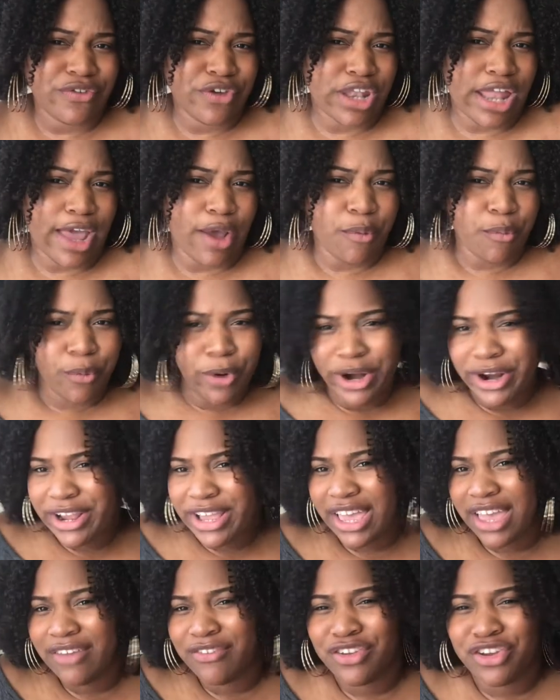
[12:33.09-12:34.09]
feel like
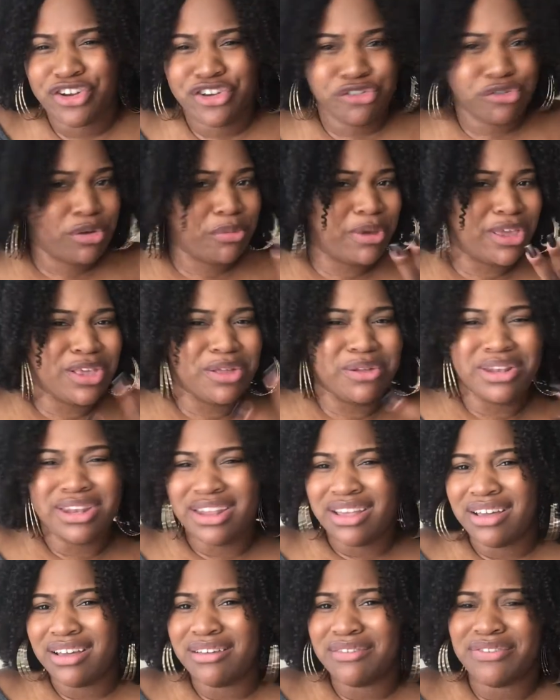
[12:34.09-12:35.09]
work if you're doing what you
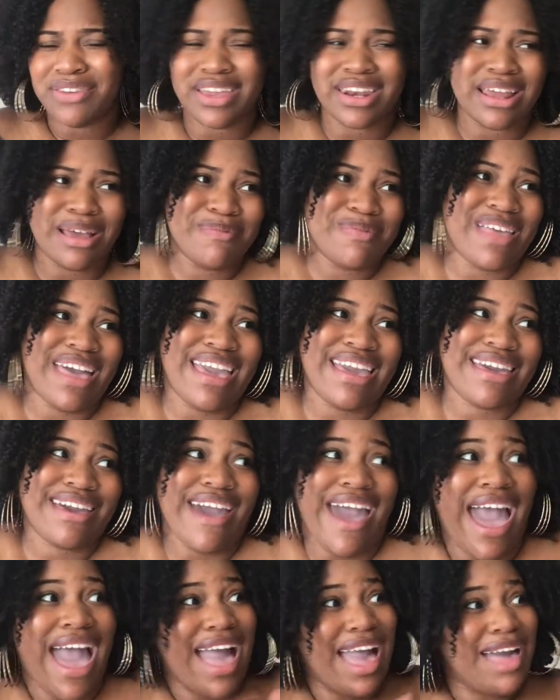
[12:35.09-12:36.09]
love. And I'm like,
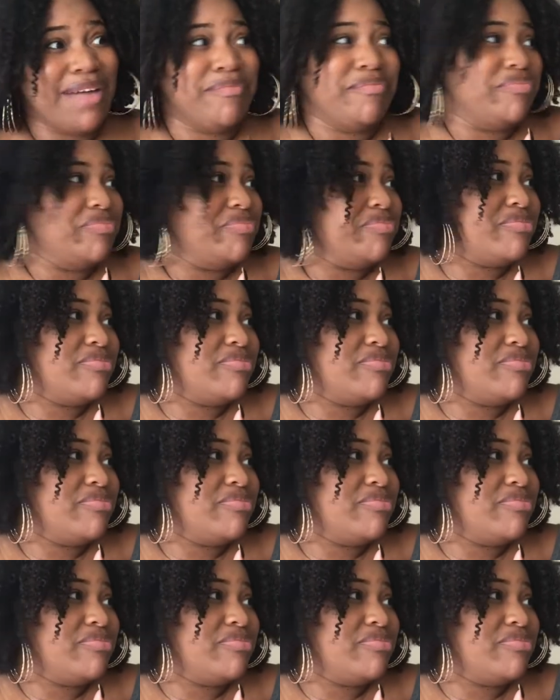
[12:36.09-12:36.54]
I'm